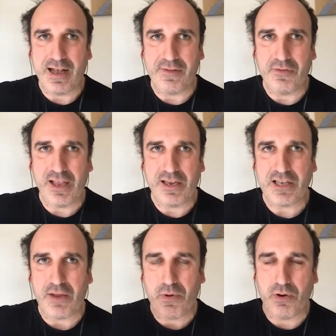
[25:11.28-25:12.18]
they say,
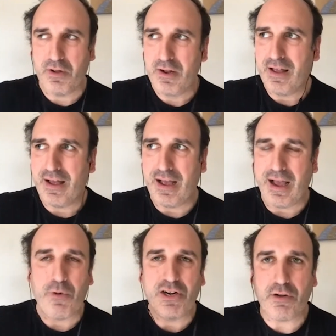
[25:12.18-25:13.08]
well, I
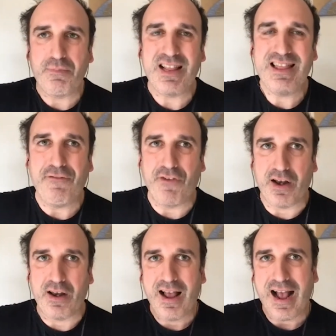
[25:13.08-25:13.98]
want something different.
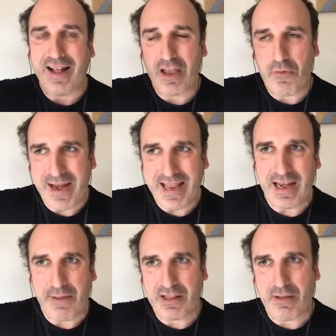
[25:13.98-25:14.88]
And they're very
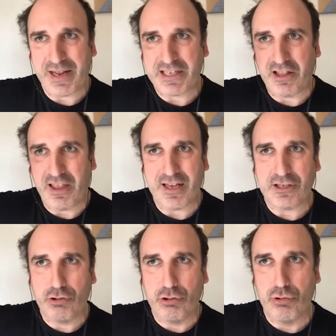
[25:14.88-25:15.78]
clever, the Brexiteers,
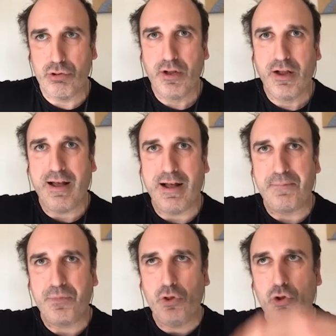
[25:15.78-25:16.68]

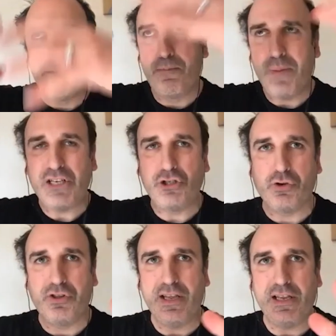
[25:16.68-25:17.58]
to picture
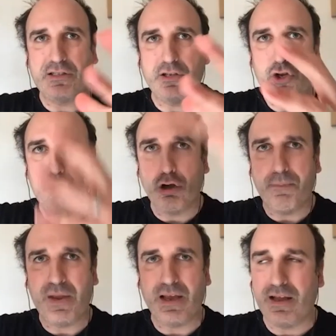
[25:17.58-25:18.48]
this
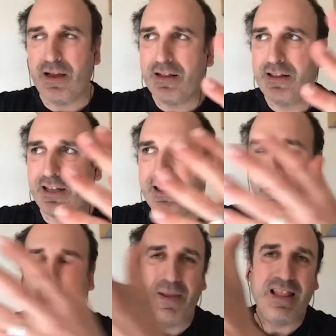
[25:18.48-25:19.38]
utopia that they
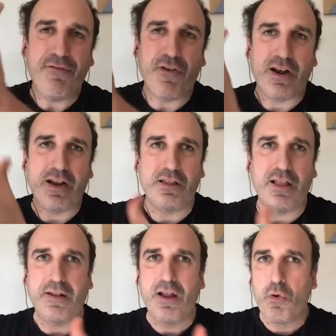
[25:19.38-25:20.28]
will be different and
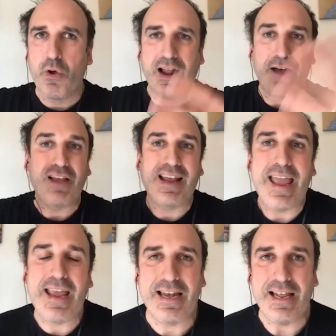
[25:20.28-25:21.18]
that we'll have the
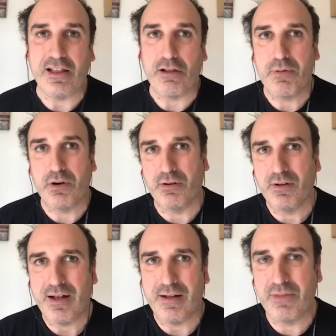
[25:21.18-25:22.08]
cake and eat it. Well,
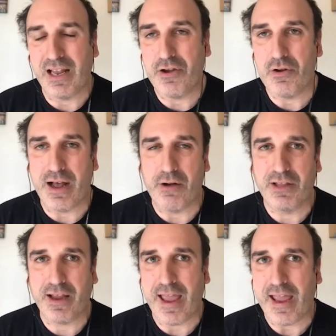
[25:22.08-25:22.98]
I'm telling you now, the
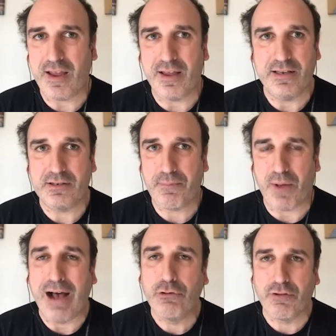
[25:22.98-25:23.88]
cake is
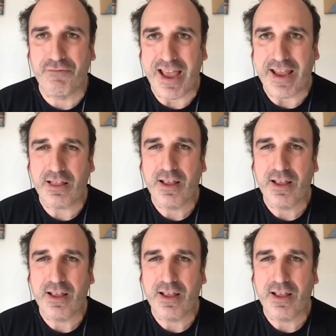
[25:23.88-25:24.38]
out of date